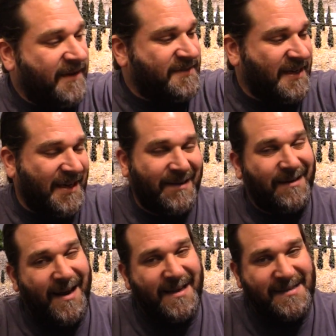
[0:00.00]
of 10.
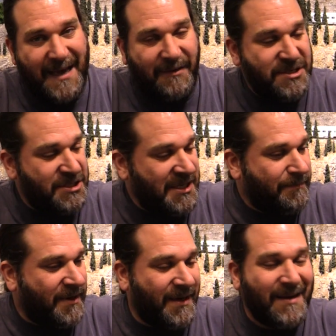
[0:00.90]
Not exactly
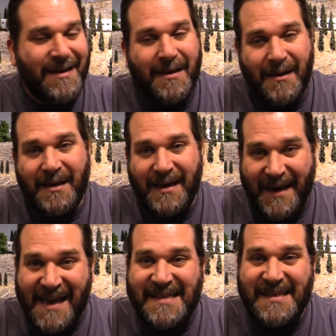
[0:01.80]
cheap, but
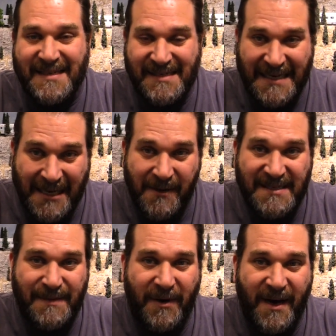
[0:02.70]
nice scenery
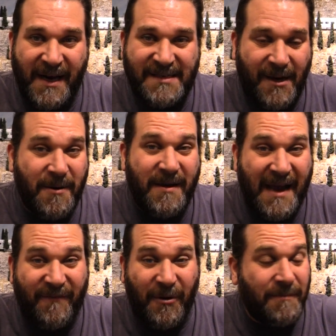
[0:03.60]
supplies are
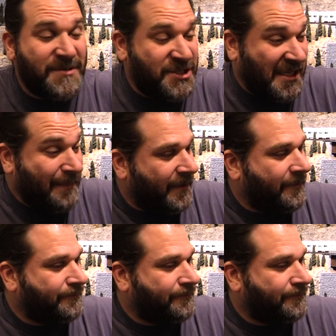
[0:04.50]
never cheap.